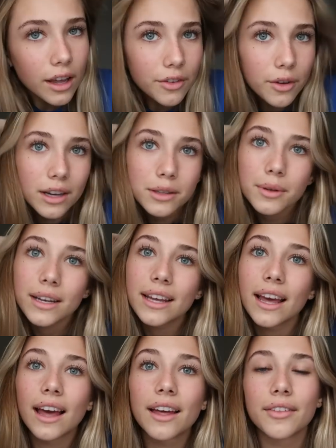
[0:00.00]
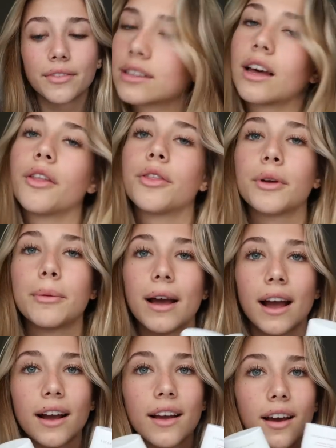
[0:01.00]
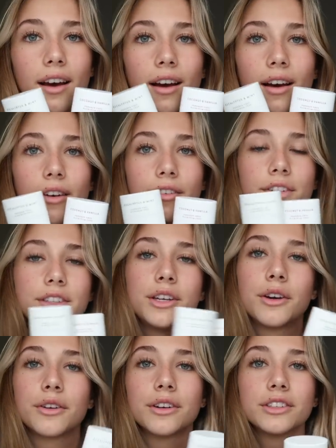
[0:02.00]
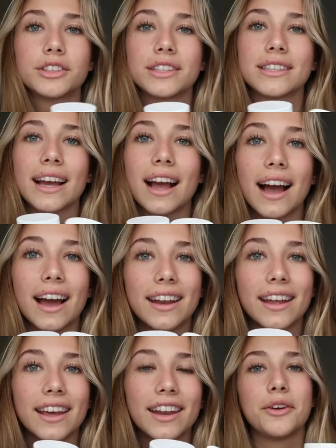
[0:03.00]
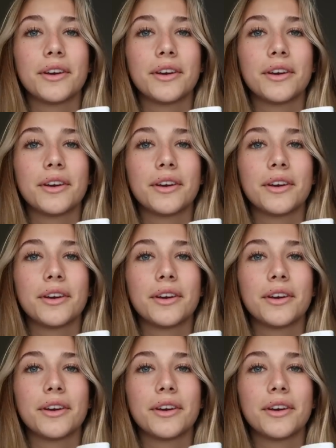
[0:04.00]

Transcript: If you guys want to get a 3-pack of deodorants just like I did,